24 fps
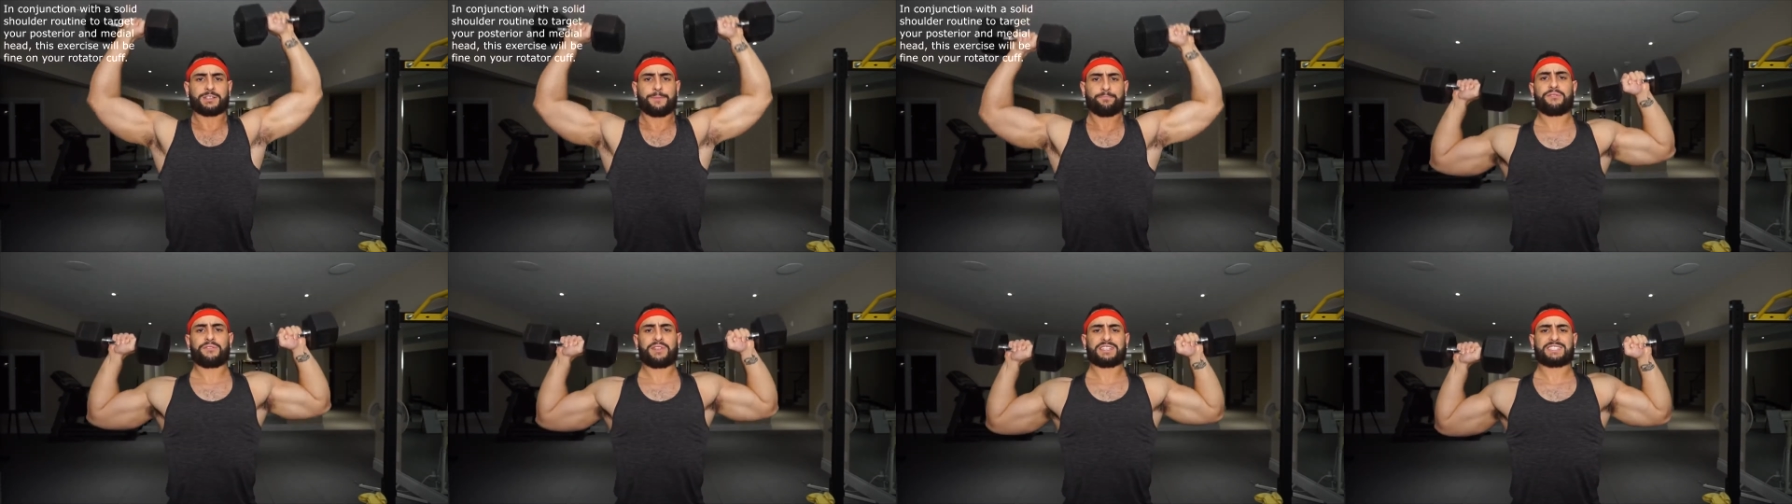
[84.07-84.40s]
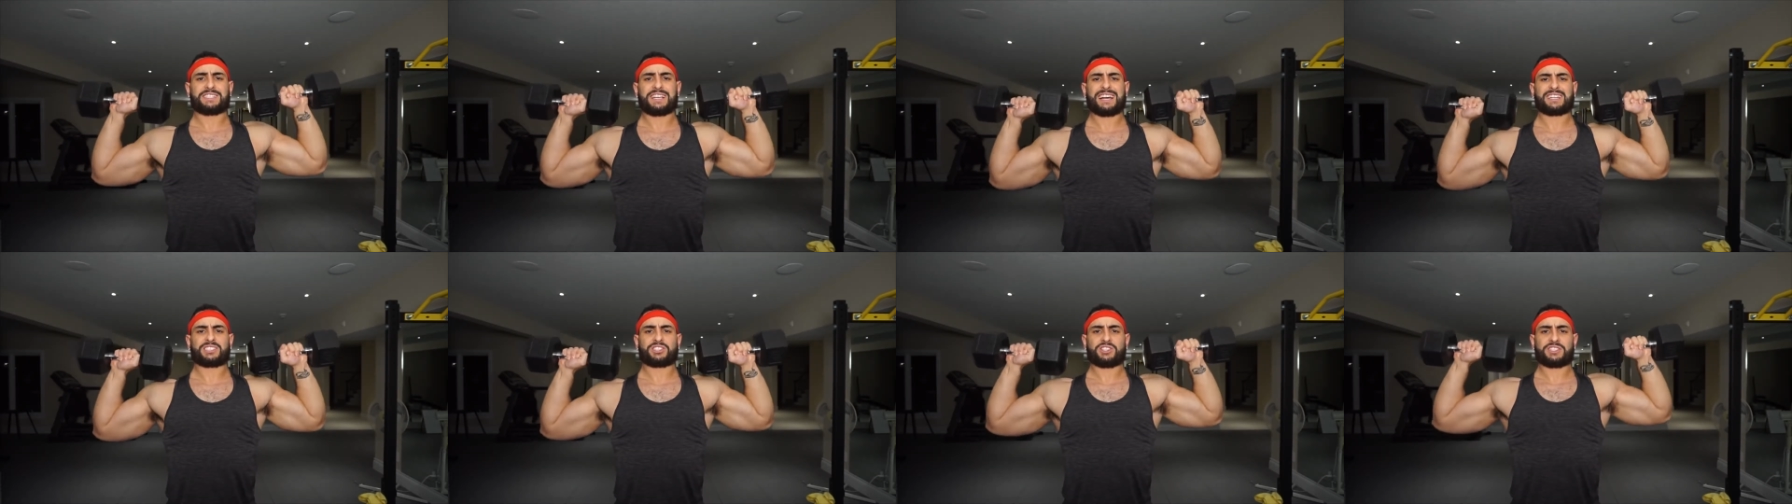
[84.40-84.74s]
For
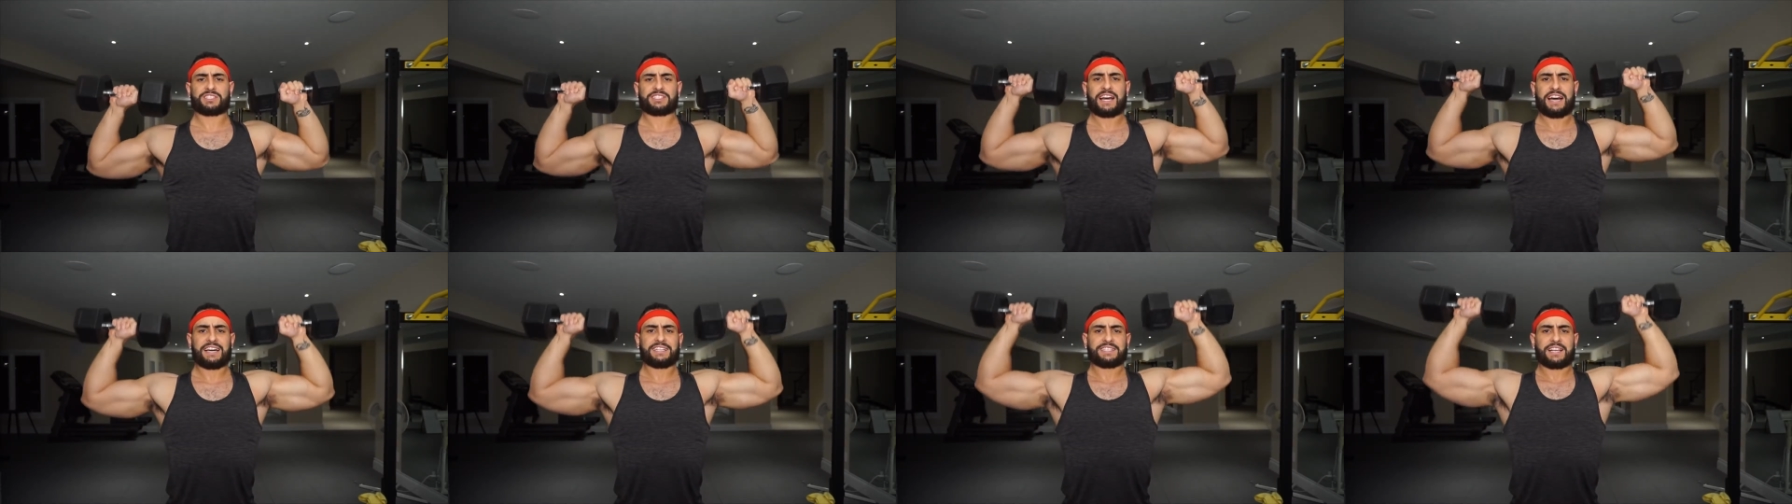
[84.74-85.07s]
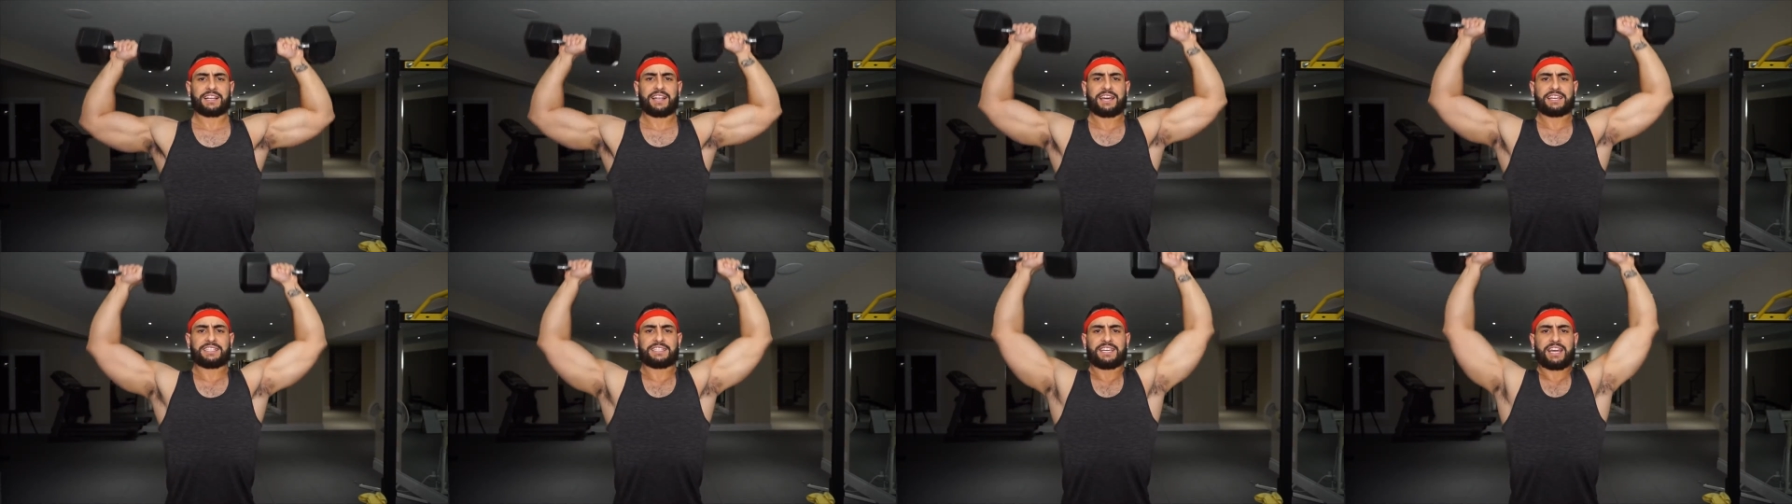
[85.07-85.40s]
this exercise, I
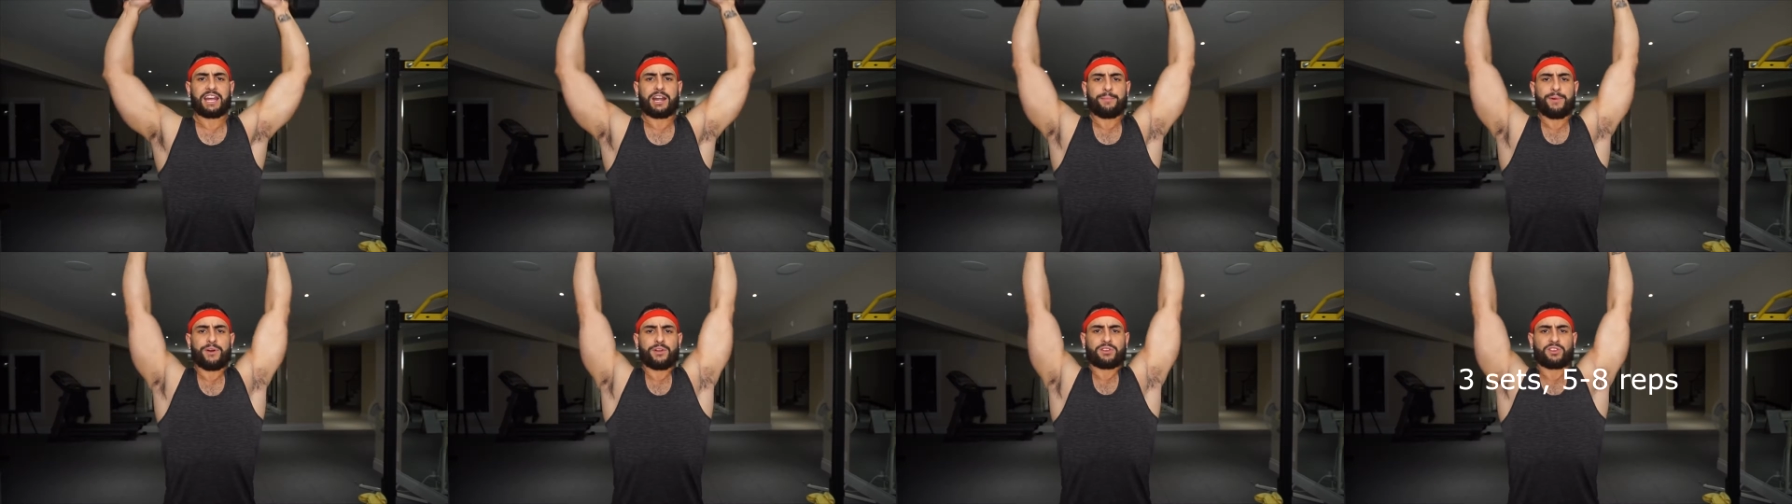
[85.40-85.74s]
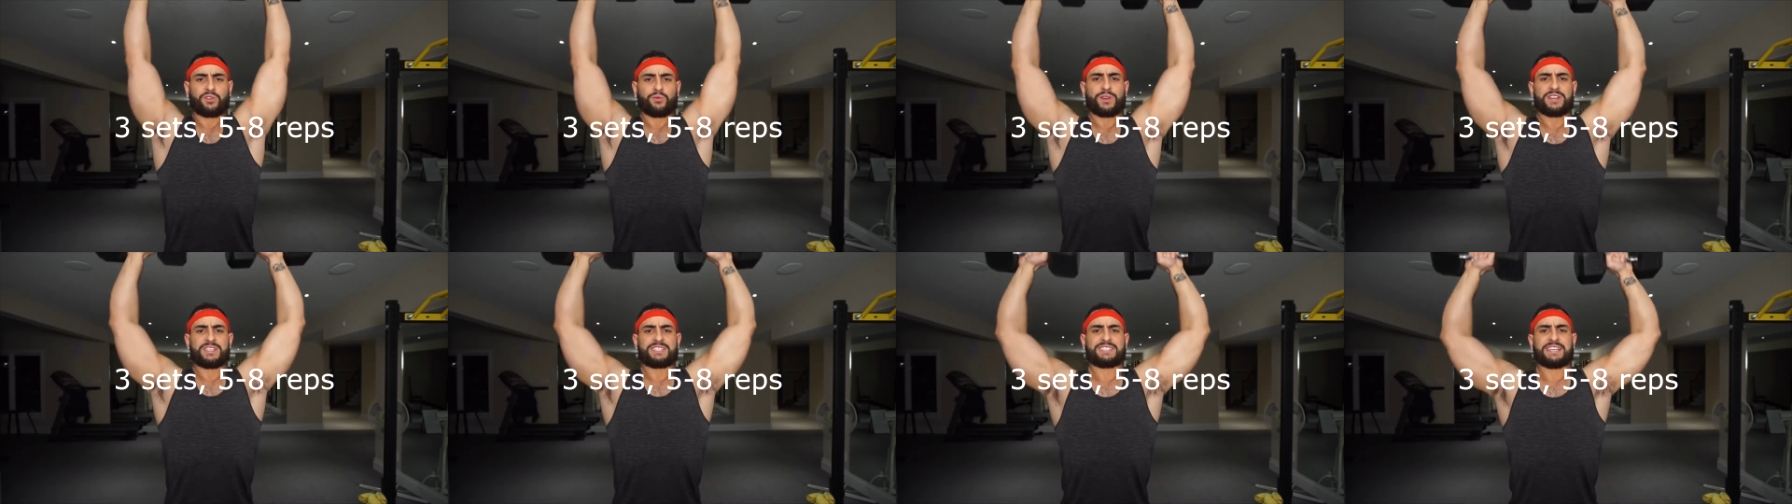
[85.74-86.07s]
like to get about 3